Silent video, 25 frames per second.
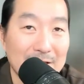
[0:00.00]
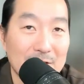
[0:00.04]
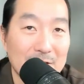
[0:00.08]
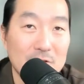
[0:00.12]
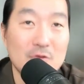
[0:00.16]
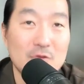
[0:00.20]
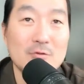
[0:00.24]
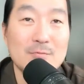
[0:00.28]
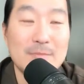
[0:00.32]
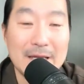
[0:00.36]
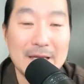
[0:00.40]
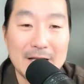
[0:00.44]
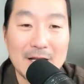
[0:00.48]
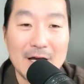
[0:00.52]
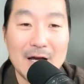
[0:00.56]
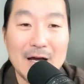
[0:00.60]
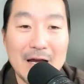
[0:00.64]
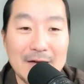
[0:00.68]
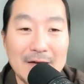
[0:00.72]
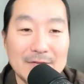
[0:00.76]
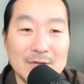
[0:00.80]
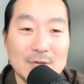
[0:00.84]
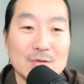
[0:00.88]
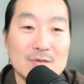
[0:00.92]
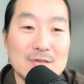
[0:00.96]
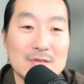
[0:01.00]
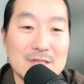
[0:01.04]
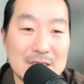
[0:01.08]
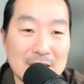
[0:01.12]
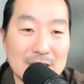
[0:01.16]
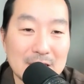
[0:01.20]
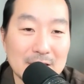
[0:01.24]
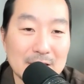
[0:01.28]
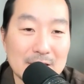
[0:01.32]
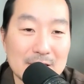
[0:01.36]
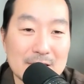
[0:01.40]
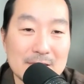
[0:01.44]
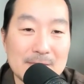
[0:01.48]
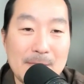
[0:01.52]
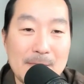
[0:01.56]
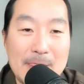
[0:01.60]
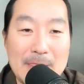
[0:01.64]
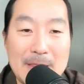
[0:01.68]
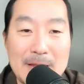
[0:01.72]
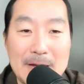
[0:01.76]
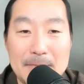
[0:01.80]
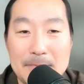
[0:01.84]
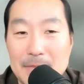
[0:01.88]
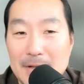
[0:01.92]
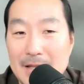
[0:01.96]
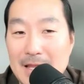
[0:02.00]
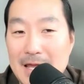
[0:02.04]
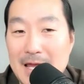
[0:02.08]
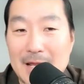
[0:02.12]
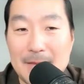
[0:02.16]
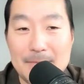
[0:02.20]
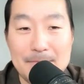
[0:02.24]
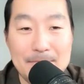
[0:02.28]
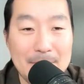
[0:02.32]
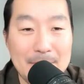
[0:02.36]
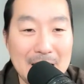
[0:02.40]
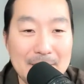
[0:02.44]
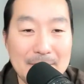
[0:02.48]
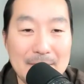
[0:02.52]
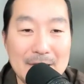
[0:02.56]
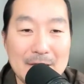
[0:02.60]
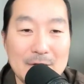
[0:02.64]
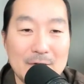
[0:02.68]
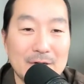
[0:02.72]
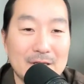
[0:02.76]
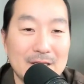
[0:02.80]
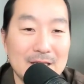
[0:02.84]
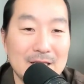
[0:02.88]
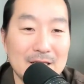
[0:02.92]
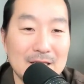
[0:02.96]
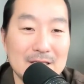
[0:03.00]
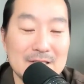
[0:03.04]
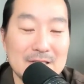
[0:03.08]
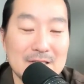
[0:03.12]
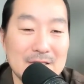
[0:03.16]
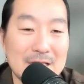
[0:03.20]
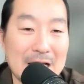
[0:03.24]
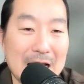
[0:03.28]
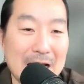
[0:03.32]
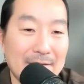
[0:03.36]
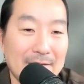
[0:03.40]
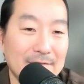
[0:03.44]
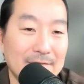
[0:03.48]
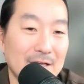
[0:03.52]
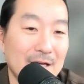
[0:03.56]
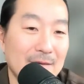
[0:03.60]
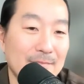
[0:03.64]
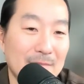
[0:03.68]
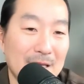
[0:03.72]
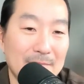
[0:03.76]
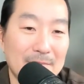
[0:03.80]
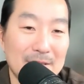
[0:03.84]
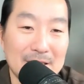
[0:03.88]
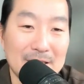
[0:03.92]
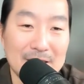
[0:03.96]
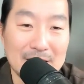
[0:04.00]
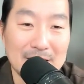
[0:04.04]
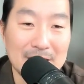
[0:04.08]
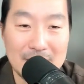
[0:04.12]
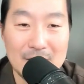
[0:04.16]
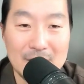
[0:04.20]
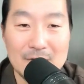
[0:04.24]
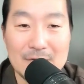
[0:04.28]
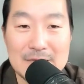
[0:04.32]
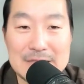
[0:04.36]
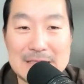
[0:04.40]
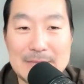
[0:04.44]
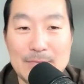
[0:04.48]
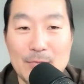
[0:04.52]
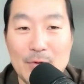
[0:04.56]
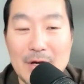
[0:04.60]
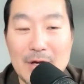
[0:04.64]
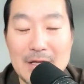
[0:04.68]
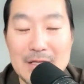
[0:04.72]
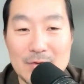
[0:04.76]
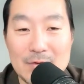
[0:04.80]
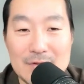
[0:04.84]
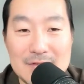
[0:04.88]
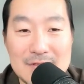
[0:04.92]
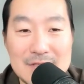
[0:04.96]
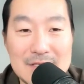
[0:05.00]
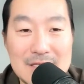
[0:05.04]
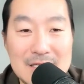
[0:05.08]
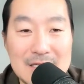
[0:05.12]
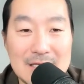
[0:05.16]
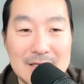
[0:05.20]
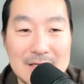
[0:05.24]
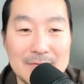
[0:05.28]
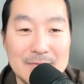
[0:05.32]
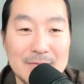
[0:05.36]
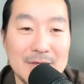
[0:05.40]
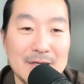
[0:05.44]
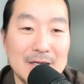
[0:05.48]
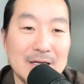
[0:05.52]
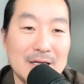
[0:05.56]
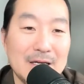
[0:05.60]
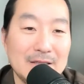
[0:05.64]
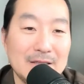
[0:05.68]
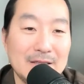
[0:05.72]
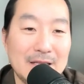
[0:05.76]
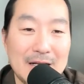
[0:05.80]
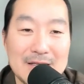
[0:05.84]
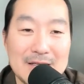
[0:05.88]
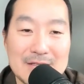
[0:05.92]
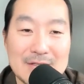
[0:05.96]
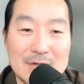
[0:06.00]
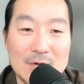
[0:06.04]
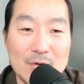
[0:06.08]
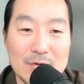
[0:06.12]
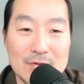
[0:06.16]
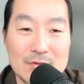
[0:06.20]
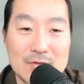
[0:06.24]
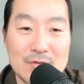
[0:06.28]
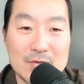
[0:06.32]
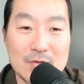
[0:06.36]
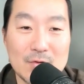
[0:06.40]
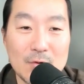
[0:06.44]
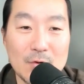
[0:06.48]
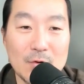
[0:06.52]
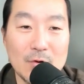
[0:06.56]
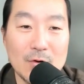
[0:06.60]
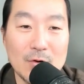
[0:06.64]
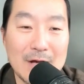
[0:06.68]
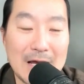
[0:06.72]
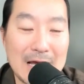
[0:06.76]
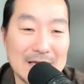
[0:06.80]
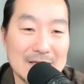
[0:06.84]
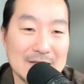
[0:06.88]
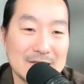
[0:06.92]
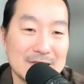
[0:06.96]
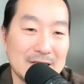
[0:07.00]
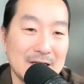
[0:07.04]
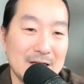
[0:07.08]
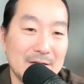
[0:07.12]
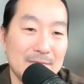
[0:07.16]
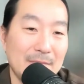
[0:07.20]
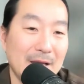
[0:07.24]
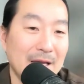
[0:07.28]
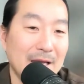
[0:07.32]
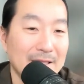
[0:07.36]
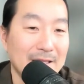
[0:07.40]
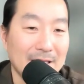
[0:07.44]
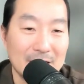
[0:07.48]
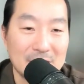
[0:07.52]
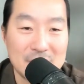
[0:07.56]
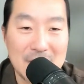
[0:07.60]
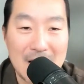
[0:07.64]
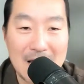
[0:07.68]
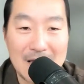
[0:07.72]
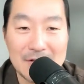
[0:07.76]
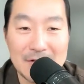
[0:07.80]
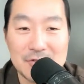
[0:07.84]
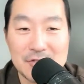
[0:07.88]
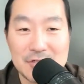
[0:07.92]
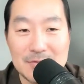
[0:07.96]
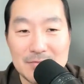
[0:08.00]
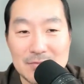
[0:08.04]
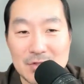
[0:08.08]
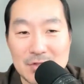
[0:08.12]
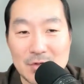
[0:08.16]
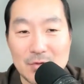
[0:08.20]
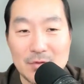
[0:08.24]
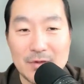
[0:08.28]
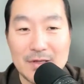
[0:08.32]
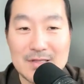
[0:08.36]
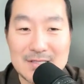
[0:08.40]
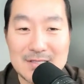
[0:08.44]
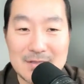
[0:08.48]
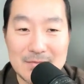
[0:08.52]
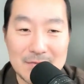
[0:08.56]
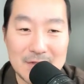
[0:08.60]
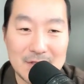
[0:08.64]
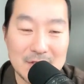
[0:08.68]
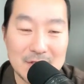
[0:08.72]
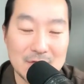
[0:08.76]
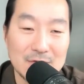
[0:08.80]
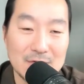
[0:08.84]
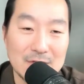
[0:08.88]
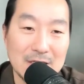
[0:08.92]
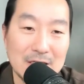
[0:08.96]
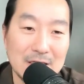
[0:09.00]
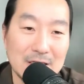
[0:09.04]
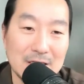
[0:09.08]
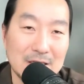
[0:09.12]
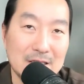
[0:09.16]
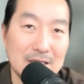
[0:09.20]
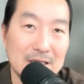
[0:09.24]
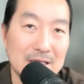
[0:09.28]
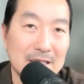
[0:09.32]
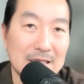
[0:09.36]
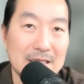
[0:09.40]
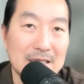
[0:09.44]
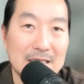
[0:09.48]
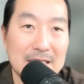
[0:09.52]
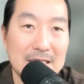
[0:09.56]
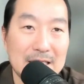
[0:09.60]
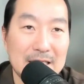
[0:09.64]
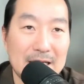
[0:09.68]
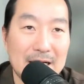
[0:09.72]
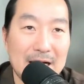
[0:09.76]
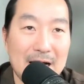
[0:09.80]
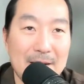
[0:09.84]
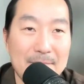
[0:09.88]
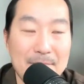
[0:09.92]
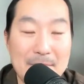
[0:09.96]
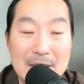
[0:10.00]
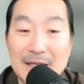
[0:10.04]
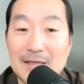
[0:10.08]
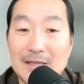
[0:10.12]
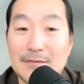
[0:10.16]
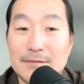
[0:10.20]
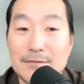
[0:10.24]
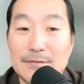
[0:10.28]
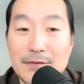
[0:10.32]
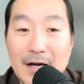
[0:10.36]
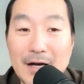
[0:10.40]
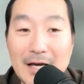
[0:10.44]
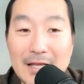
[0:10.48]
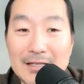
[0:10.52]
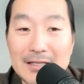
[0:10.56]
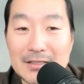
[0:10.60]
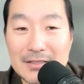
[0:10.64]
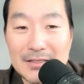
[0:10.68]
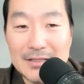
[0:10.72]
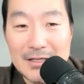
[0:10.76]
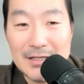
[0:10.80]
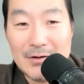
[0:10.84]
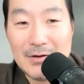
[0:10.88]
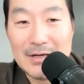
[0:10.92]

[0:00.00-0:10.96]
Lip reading: you may not have those skills, but like maybe your kids have them. Maybe someone in your team that is going to school has them, and like challenge them to create something unique. Make it fun.